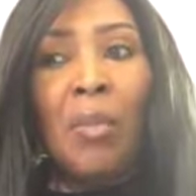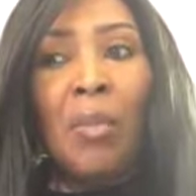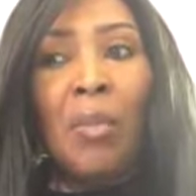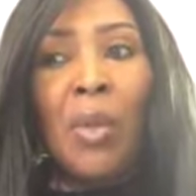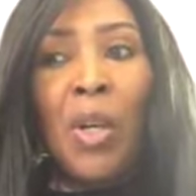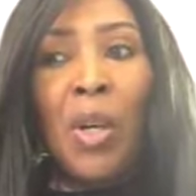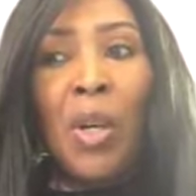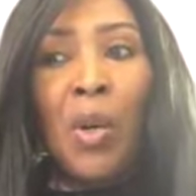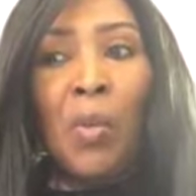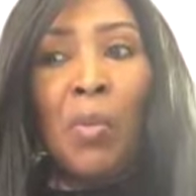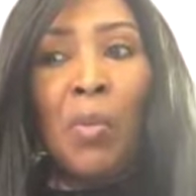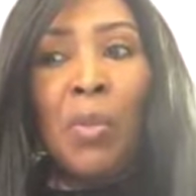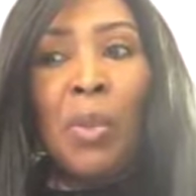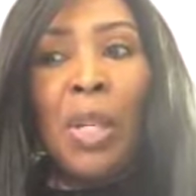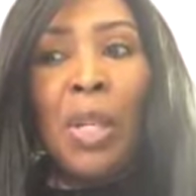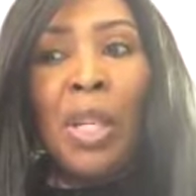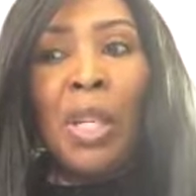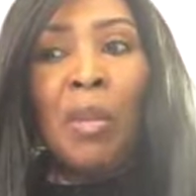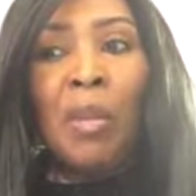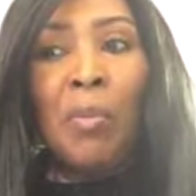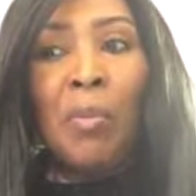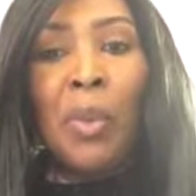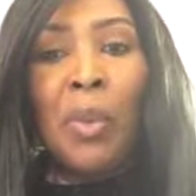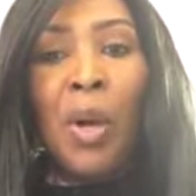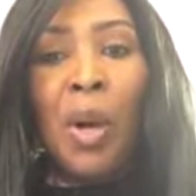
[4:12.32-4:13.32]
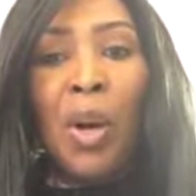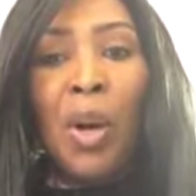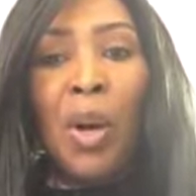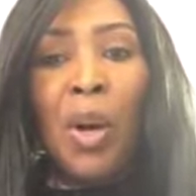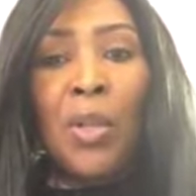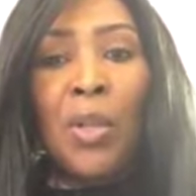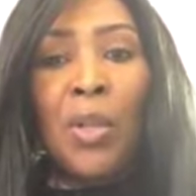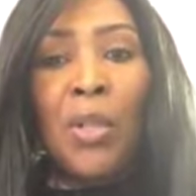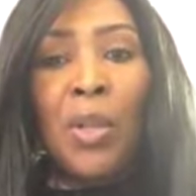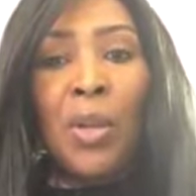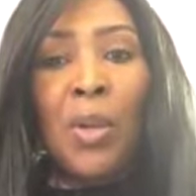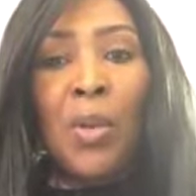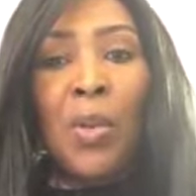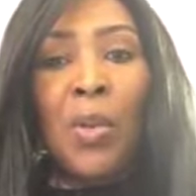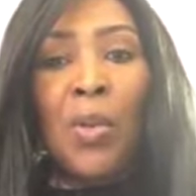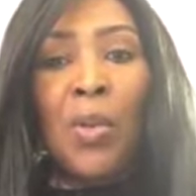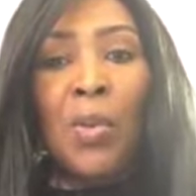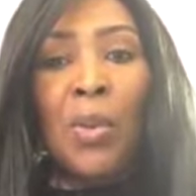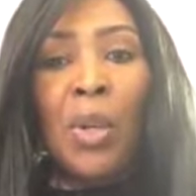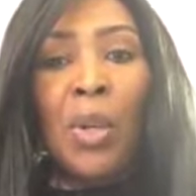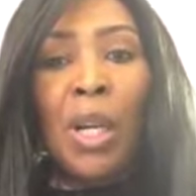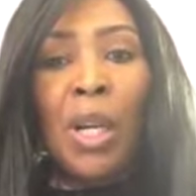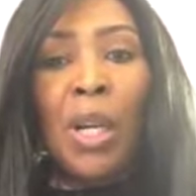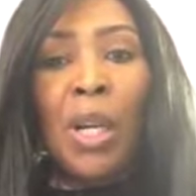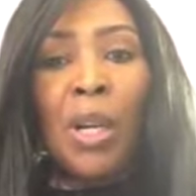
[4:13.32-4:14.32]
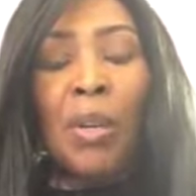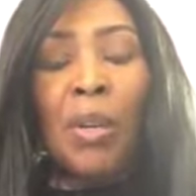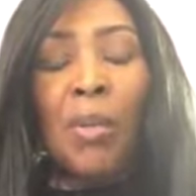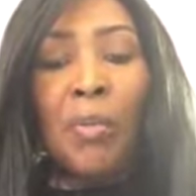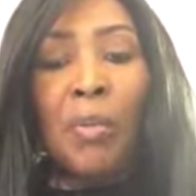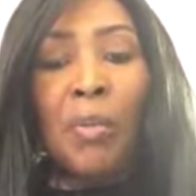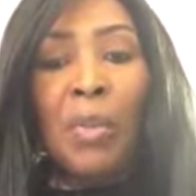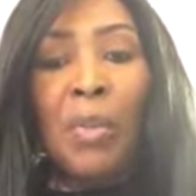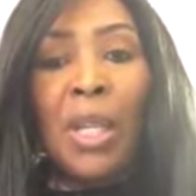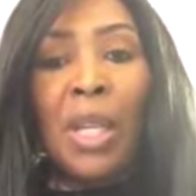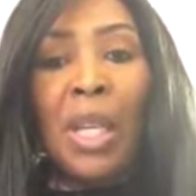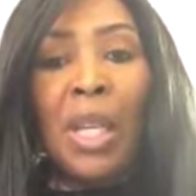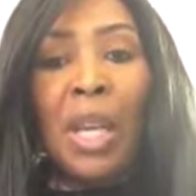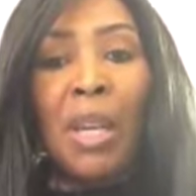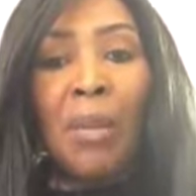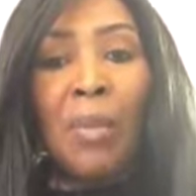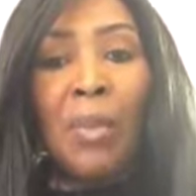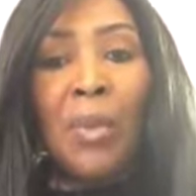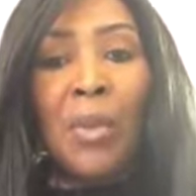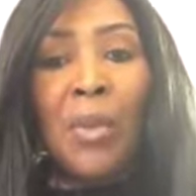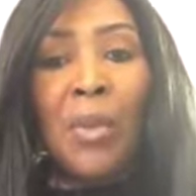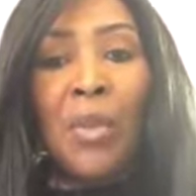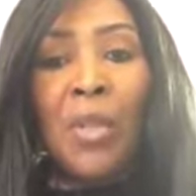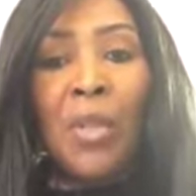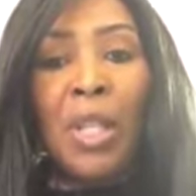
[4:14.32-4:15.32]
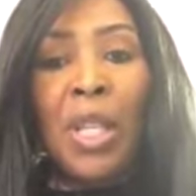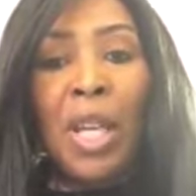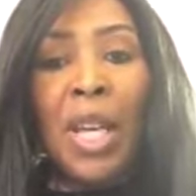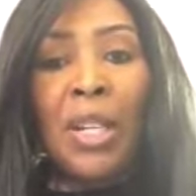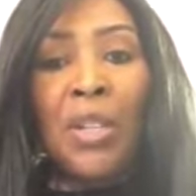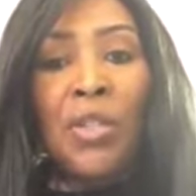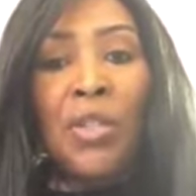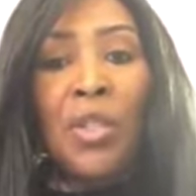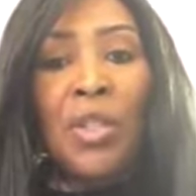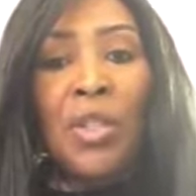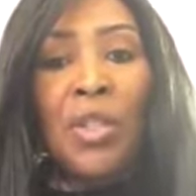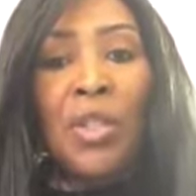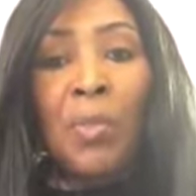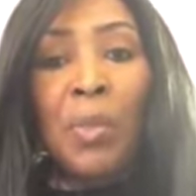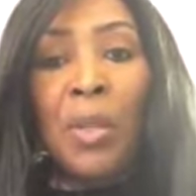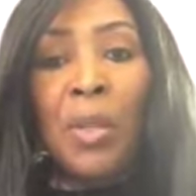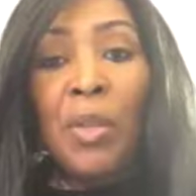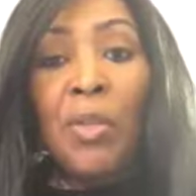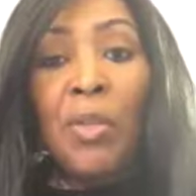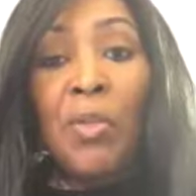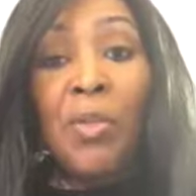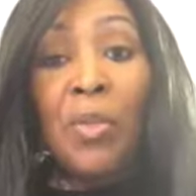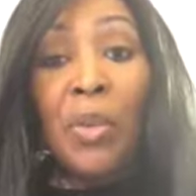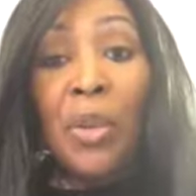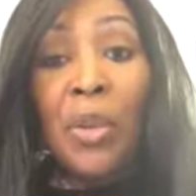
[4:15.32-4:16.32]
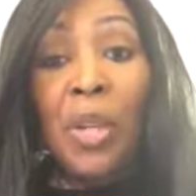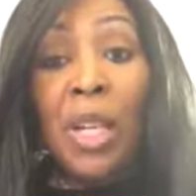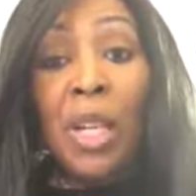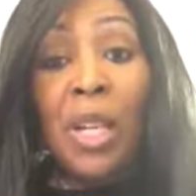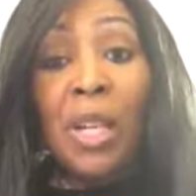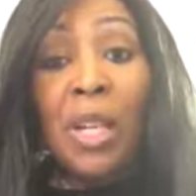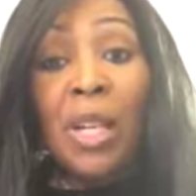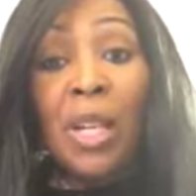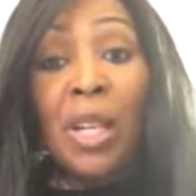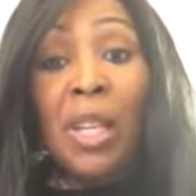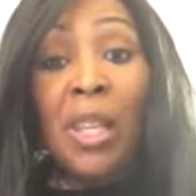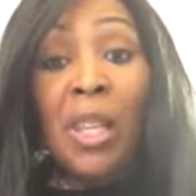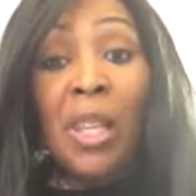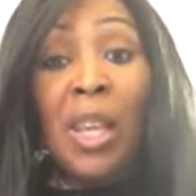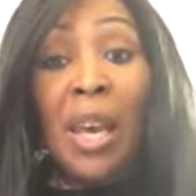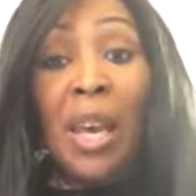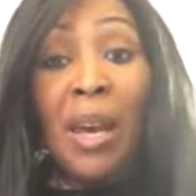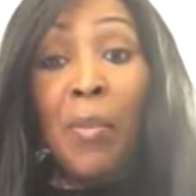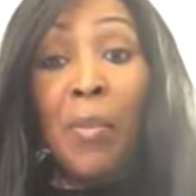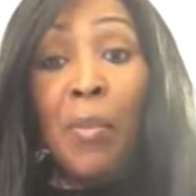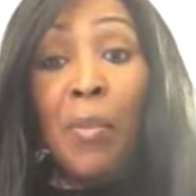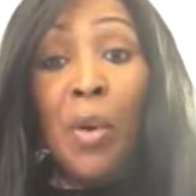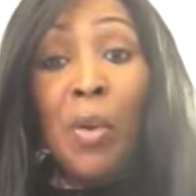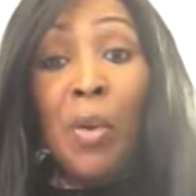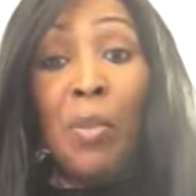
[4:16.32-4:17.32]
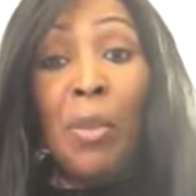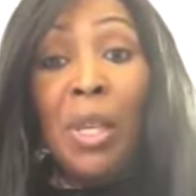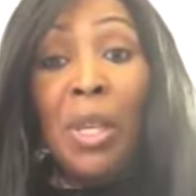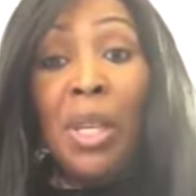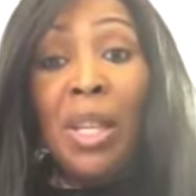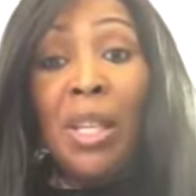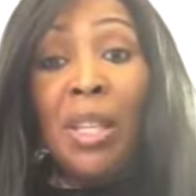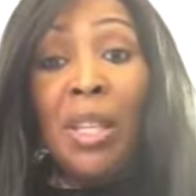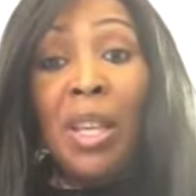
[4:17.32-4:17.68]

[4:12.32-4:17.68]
coping, but also being able to just be free in that moment,